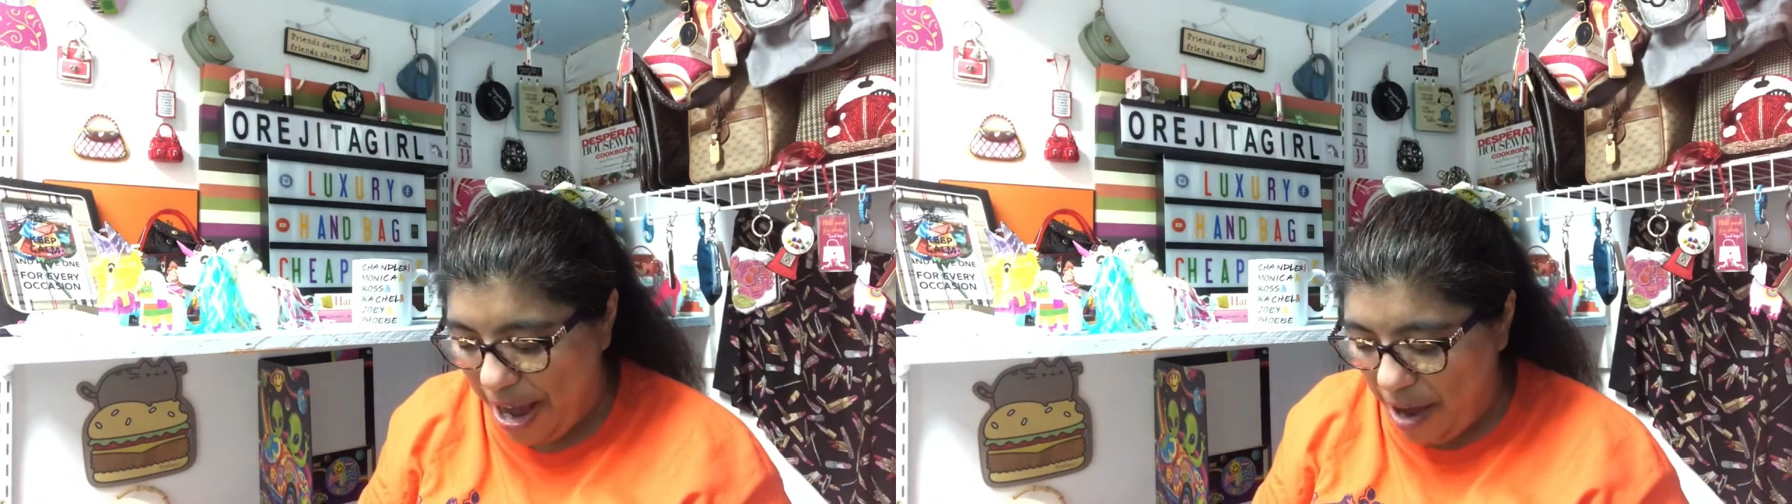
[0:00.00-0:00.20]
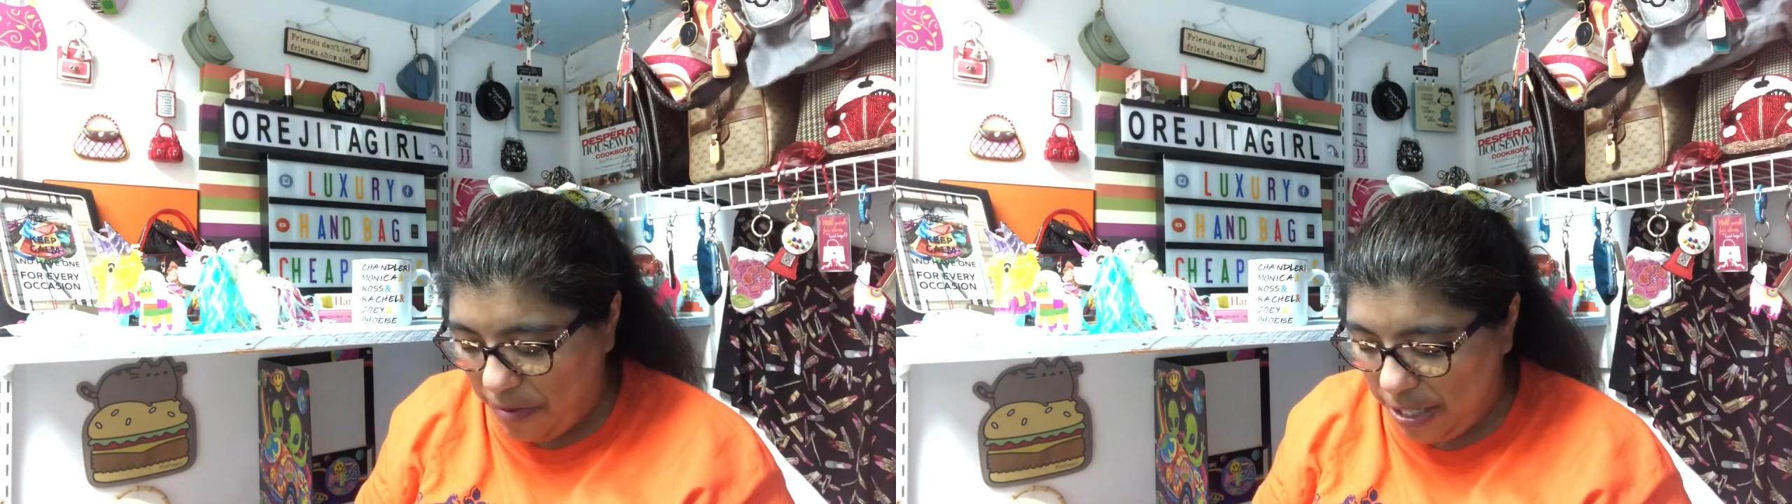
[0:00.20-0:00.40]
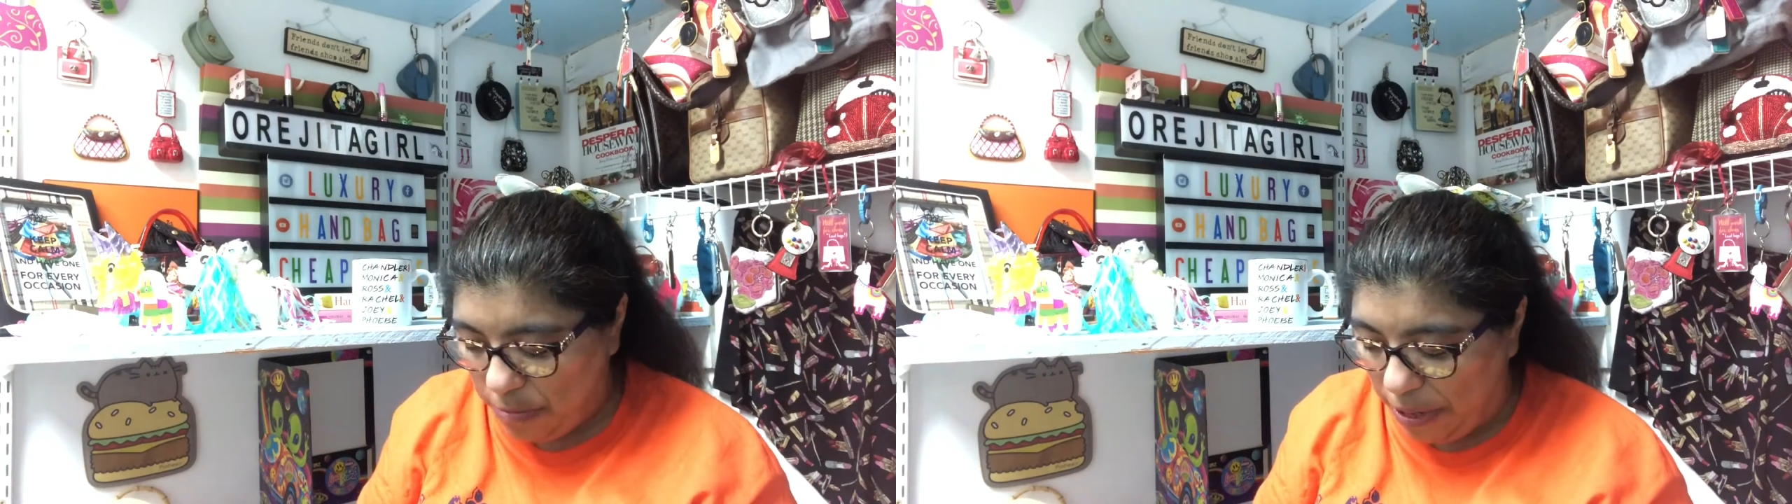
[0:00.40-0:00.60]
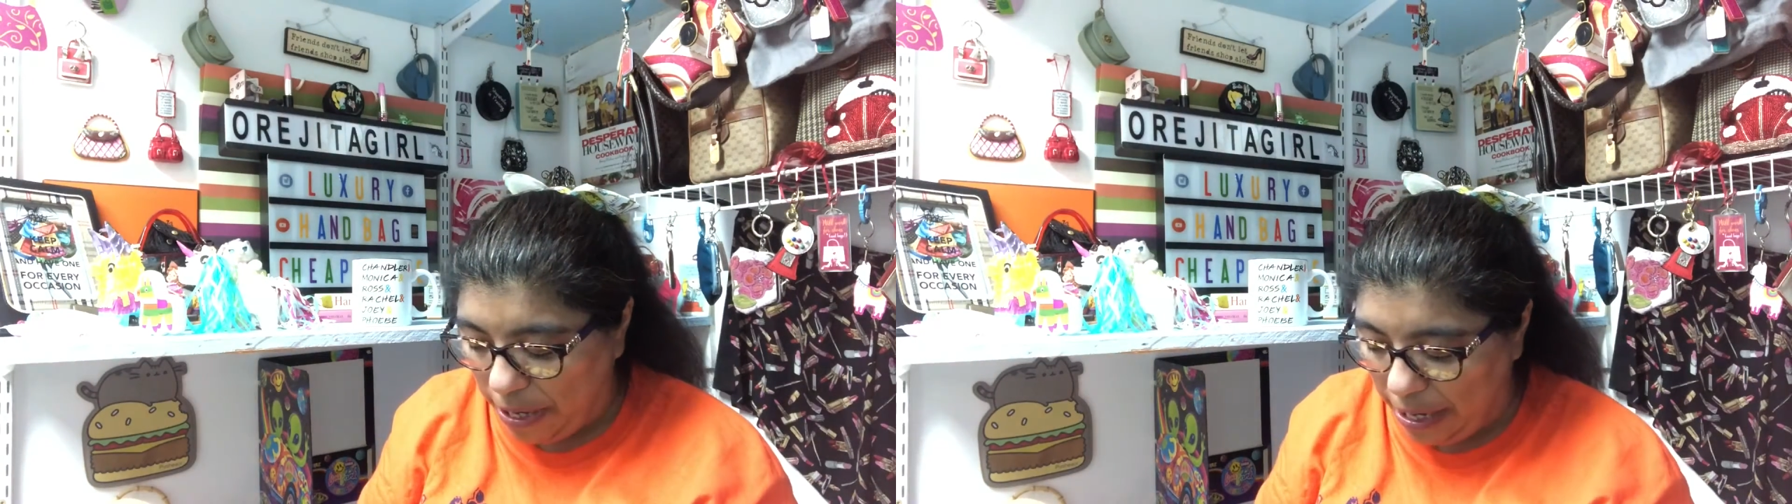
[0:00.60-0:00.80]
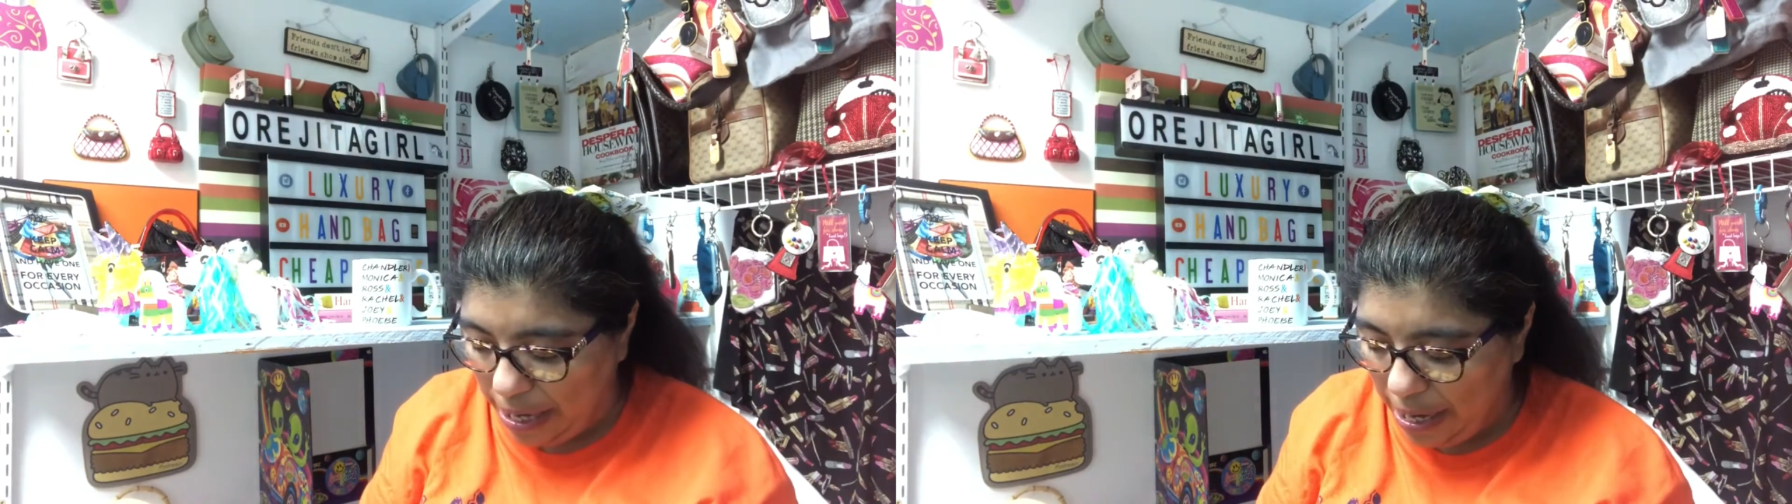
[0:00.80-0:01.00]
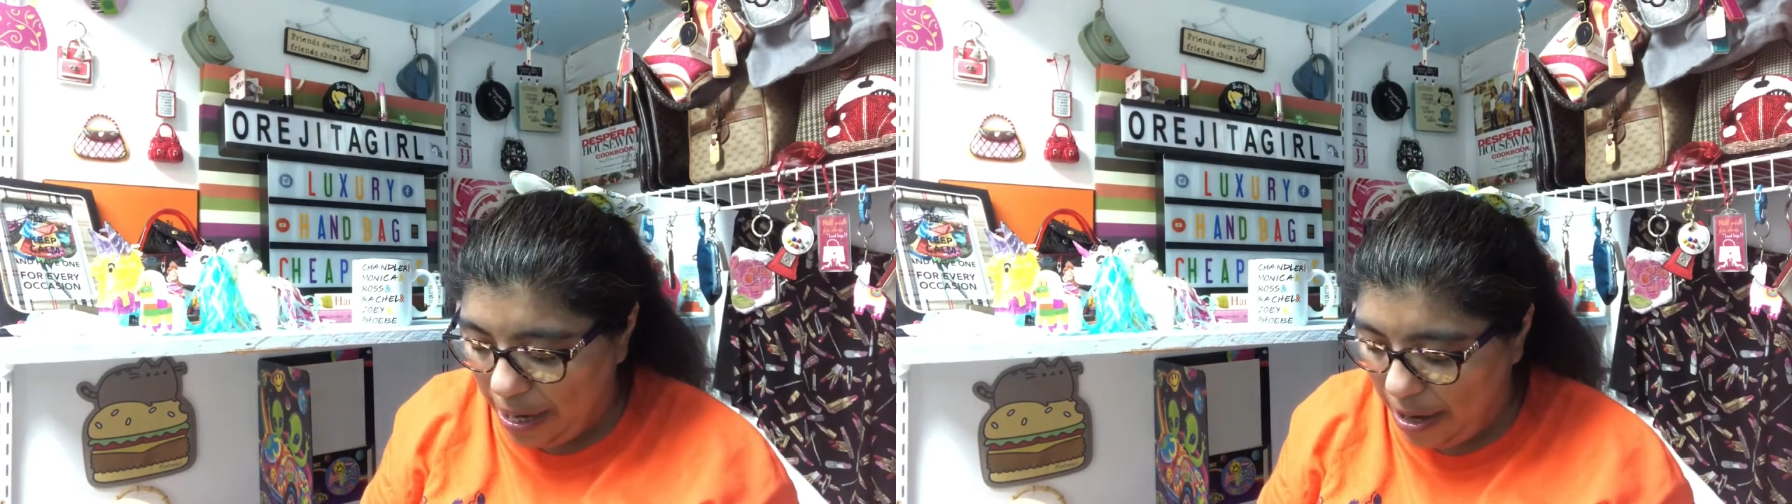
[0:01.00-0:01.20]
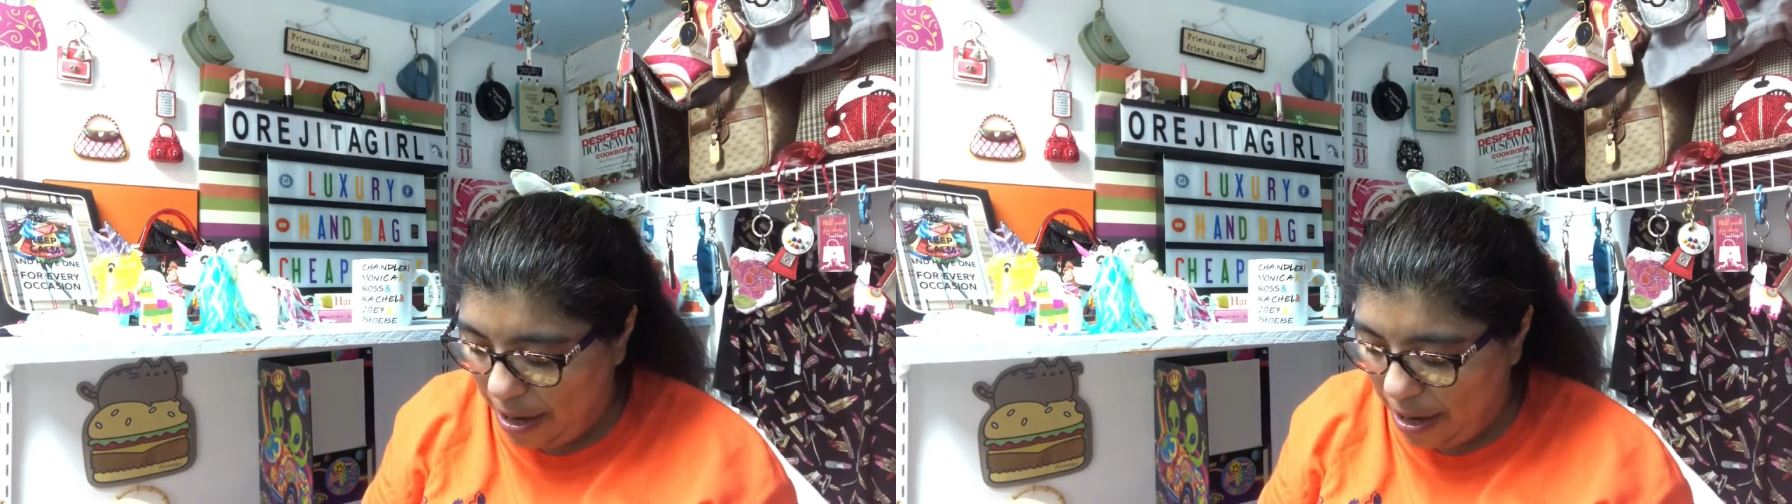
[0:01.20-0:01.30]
I have a Speedy.